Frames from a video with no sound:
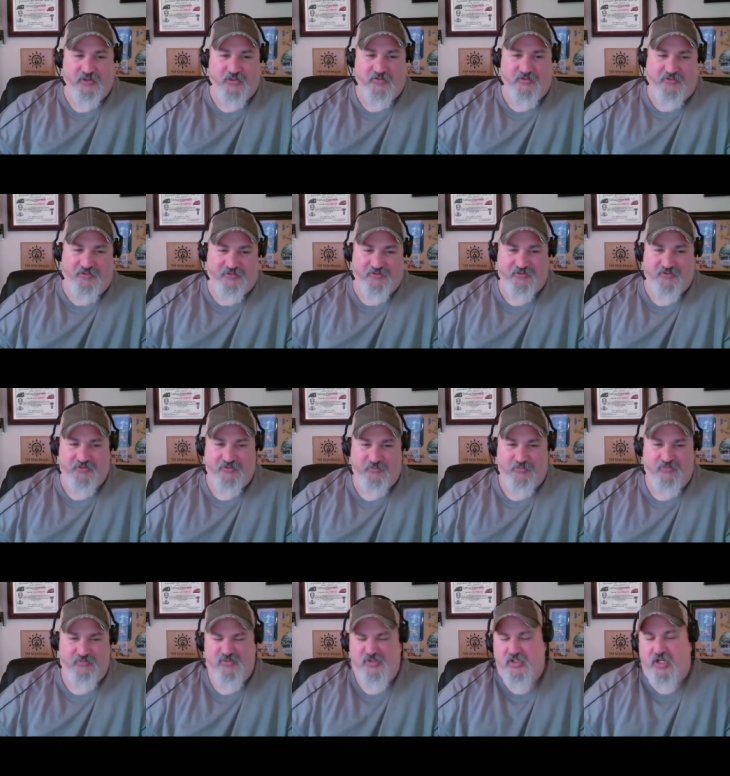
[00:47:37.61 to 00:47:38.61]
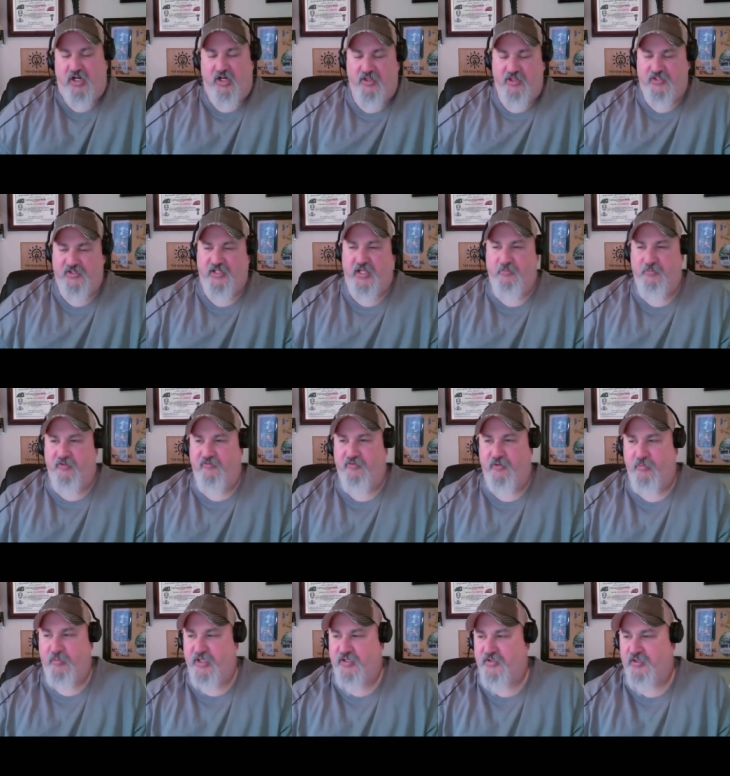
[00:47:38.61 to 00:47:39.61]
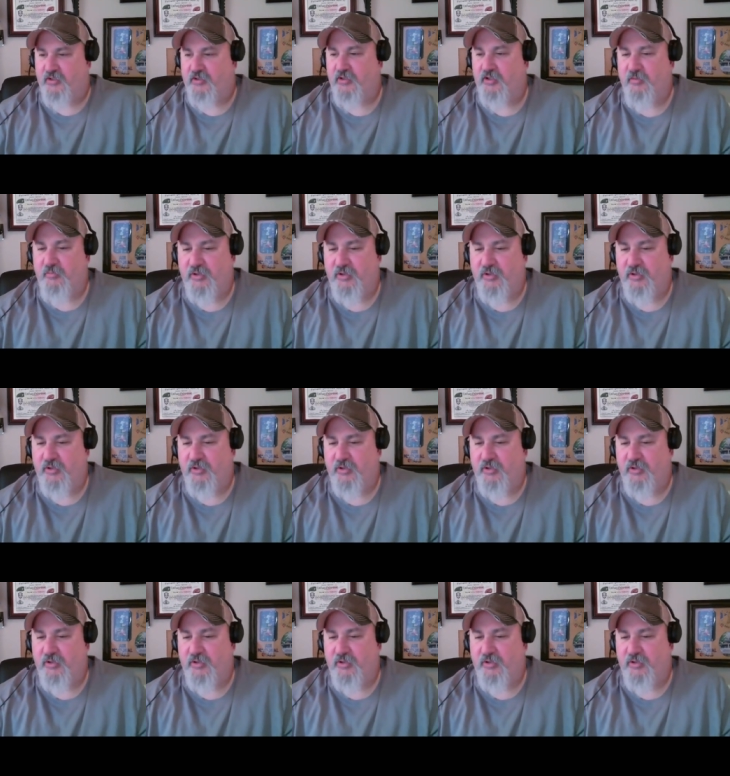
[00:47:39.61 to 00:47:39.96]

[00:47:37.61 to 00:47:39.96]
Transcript: of all the same info basically.